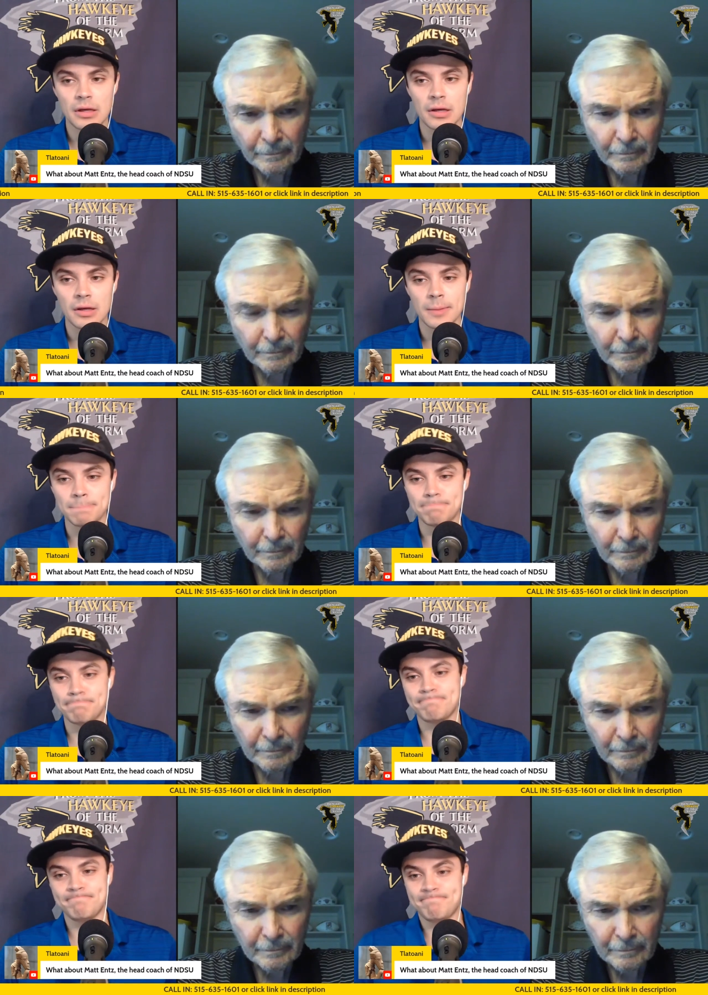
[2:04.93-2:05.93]
Speaker 1: Um,
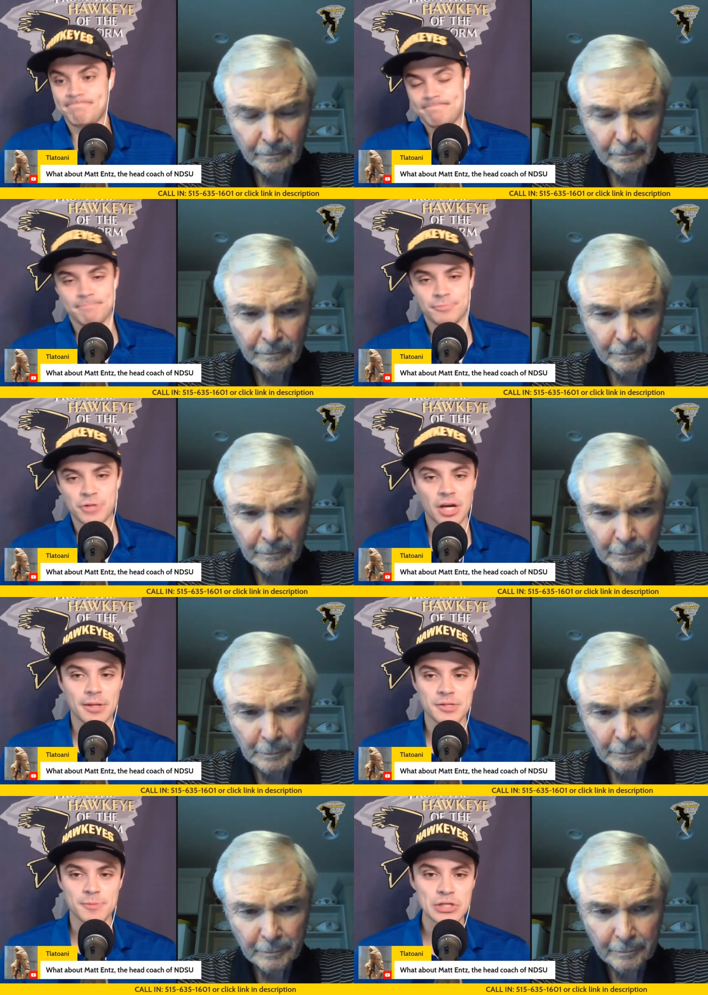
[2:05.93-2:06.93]
talk
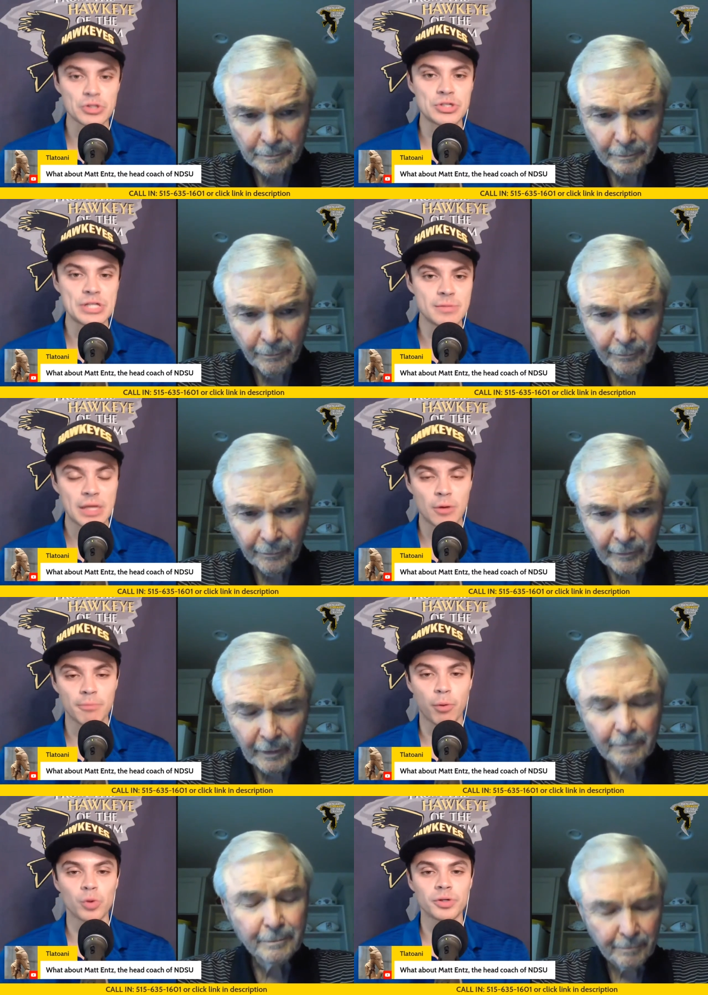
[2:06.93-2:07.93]
about special teams, how
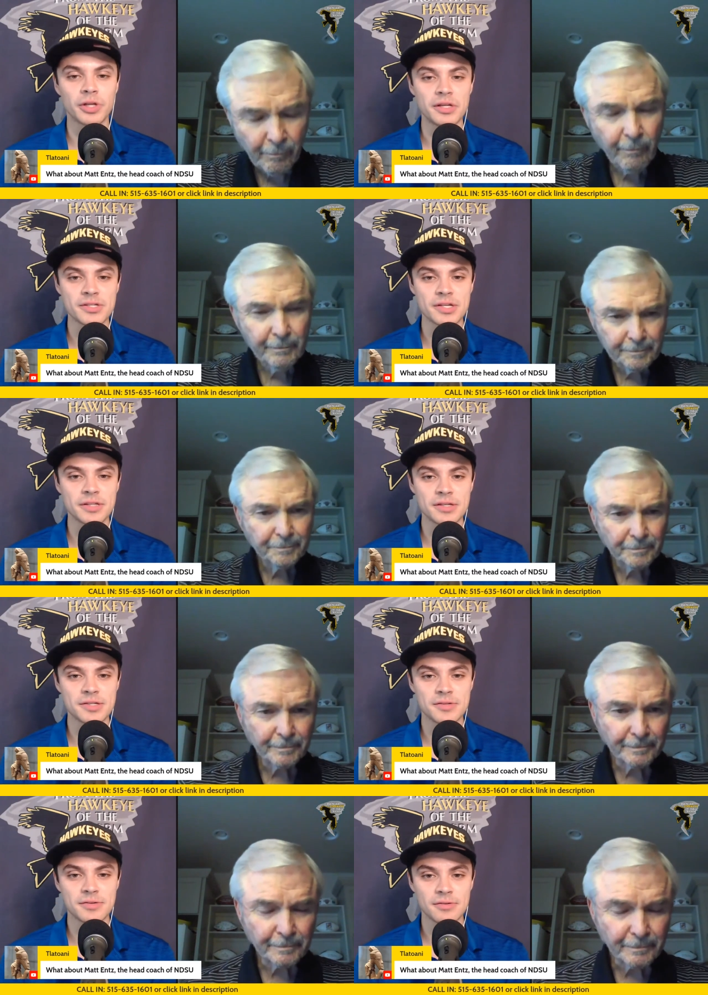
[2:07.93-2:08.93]
important it is at
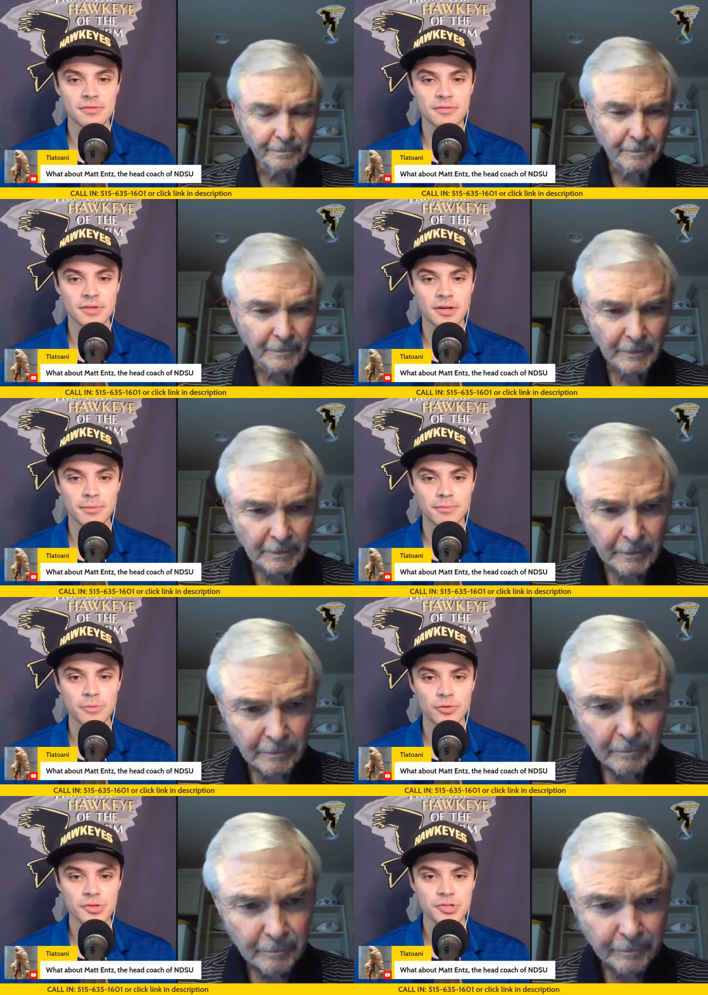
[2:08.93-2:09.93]
this uh,
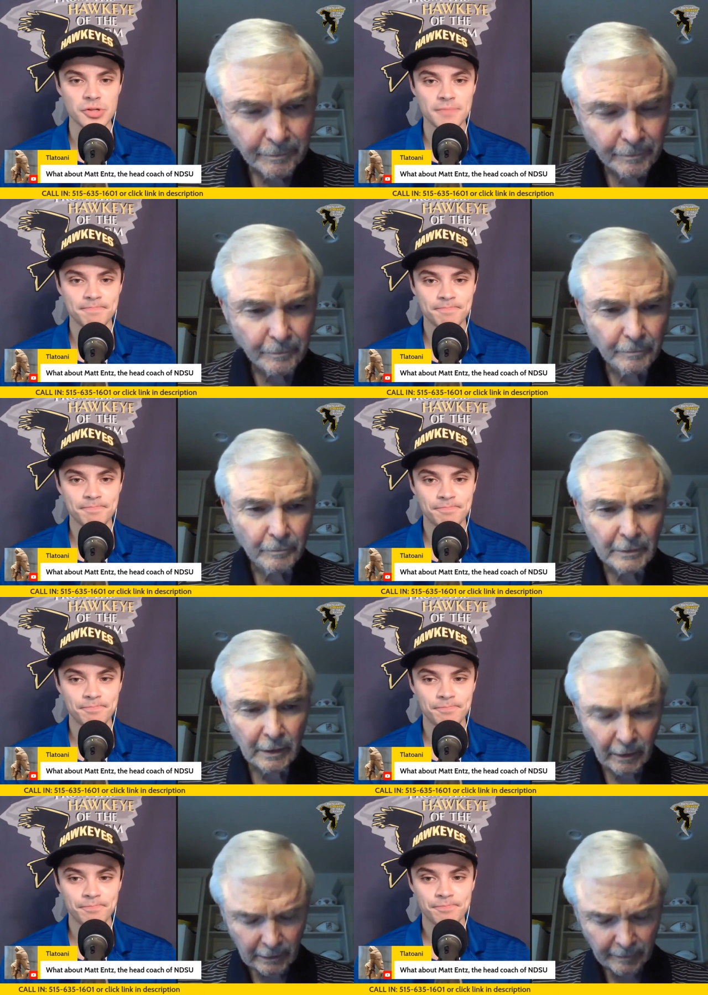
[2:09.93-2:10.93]
university.
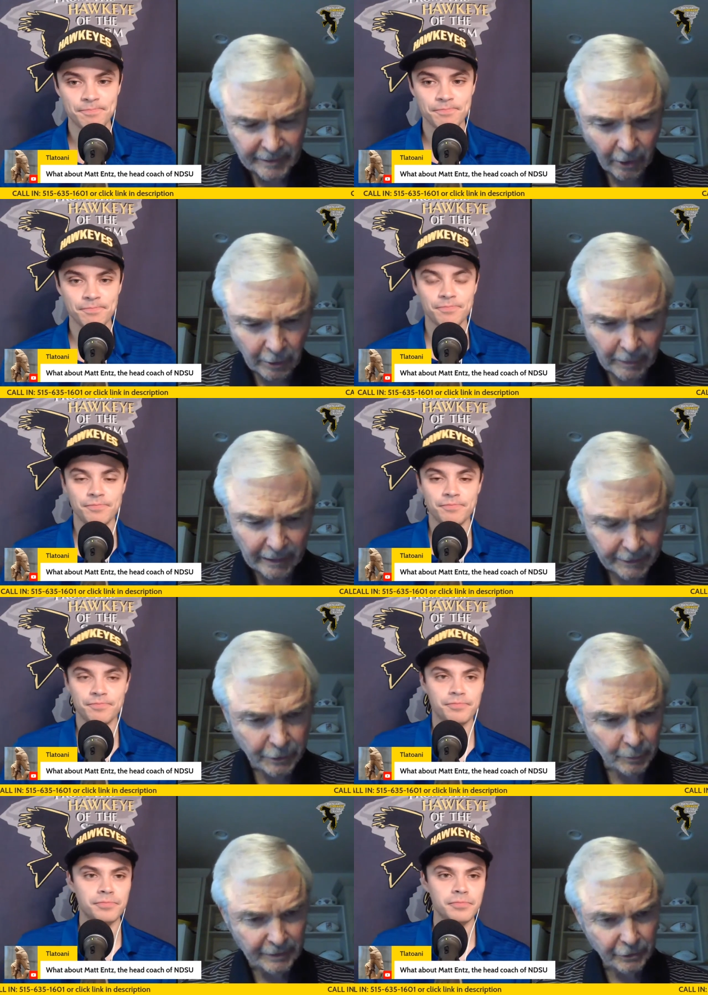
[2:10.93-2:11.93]
Speaker 2: Let me talk about
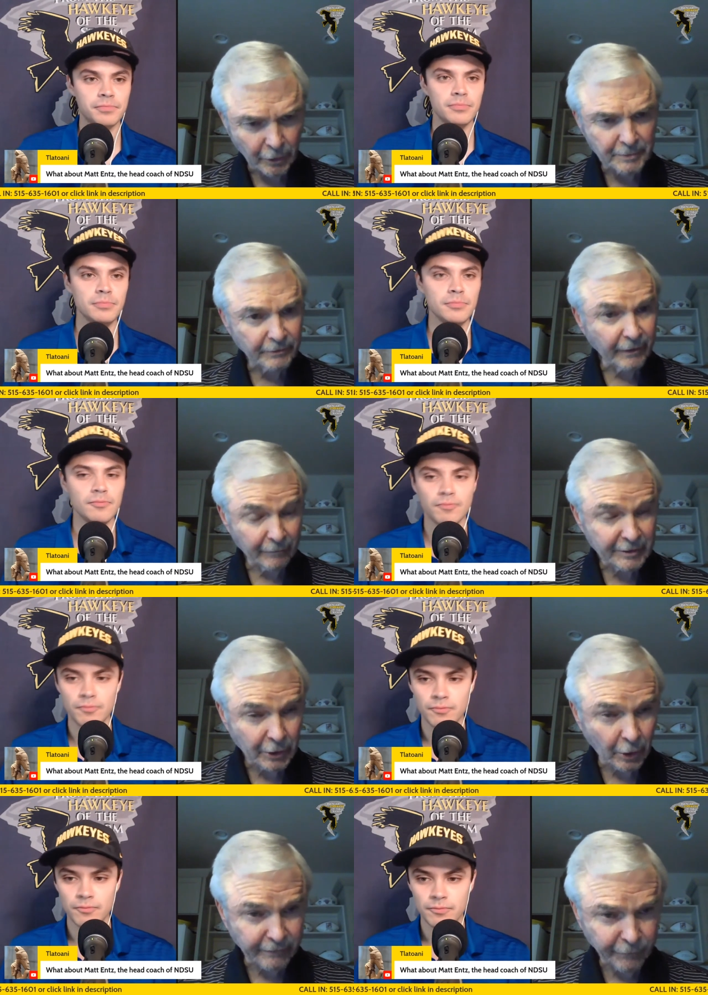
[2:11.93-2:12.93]
it too in terms of average
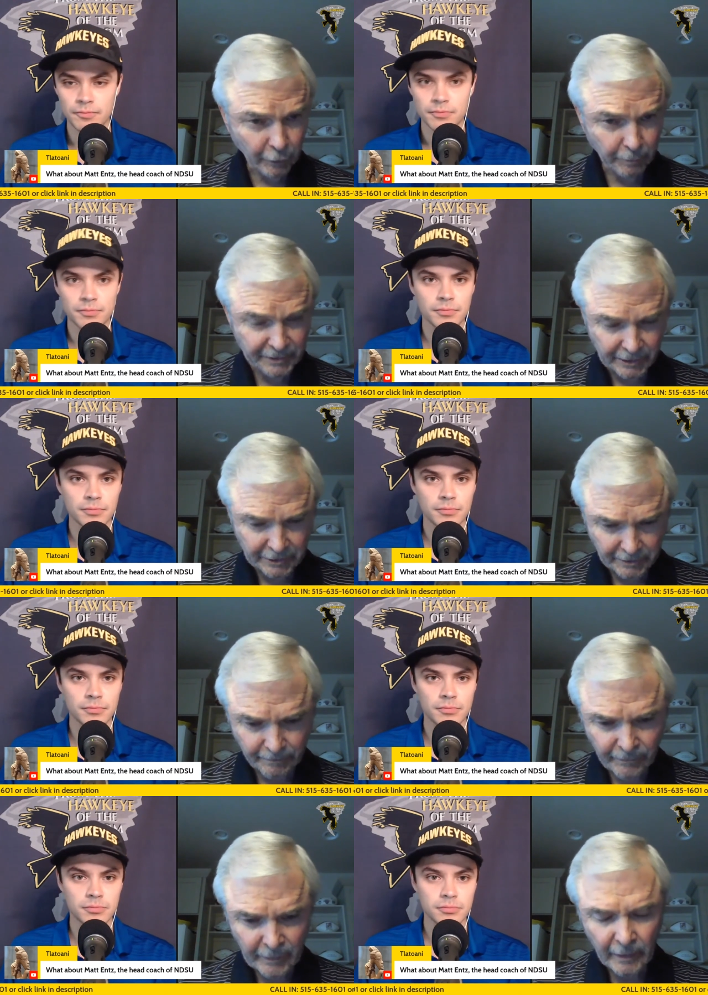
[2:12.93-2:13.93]
starting field
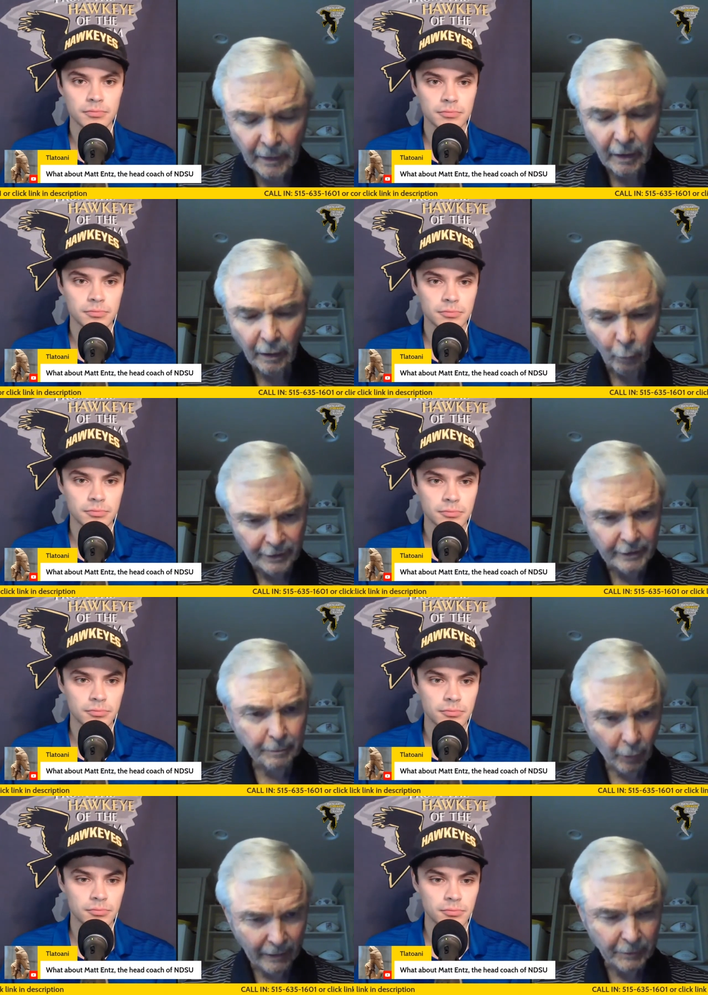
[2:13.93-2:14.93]
position. One of
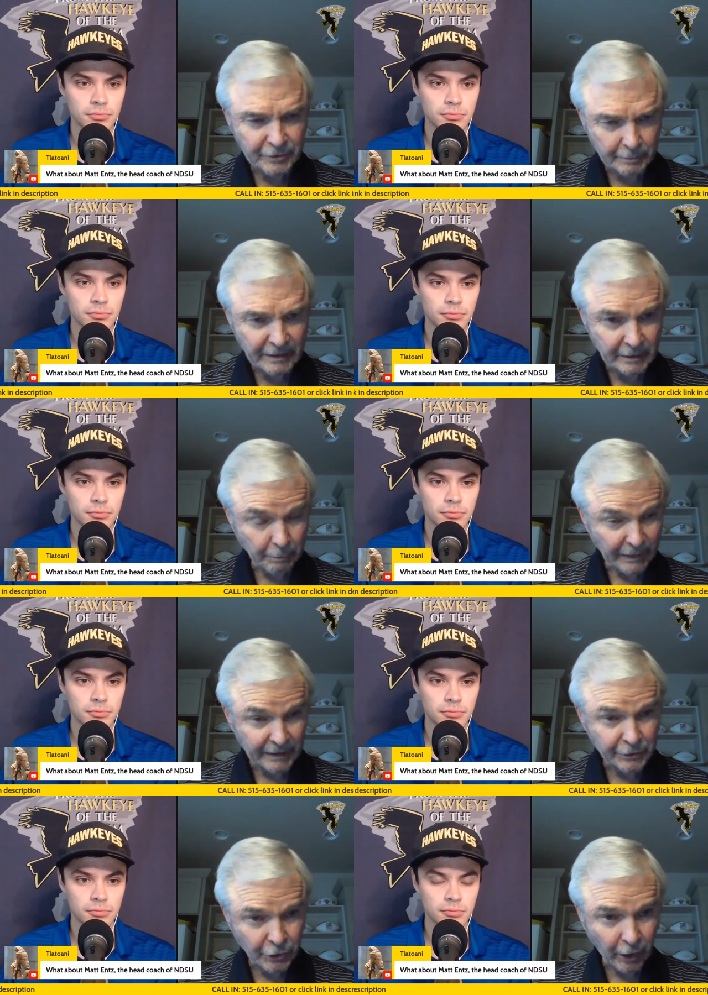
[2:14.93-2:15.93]
the parameters that made the
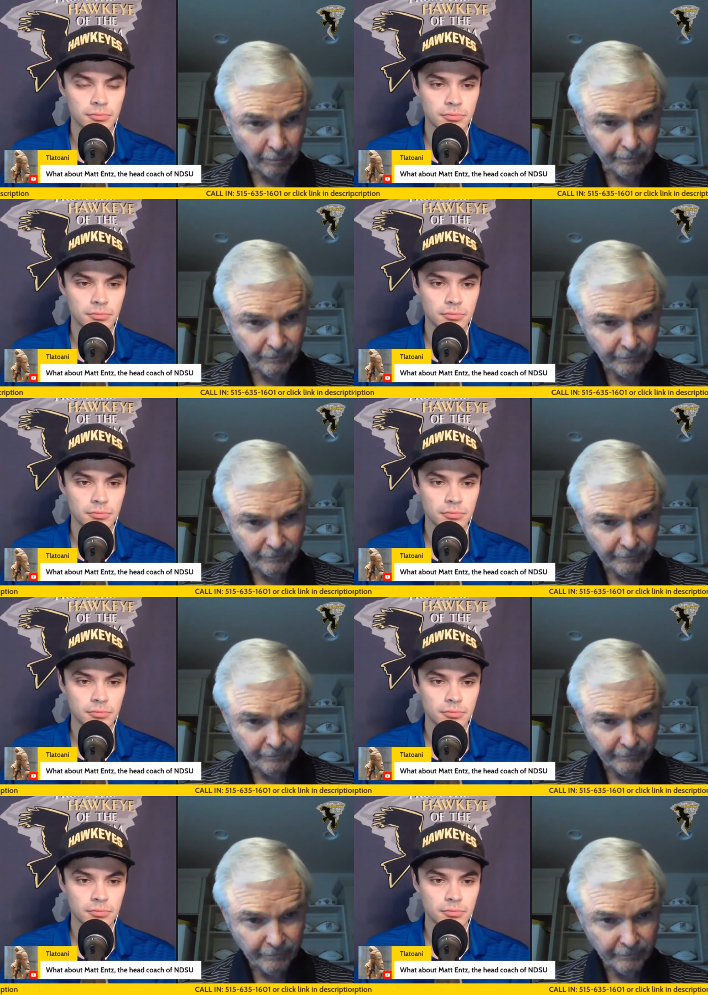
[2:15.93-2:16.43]
biggest jump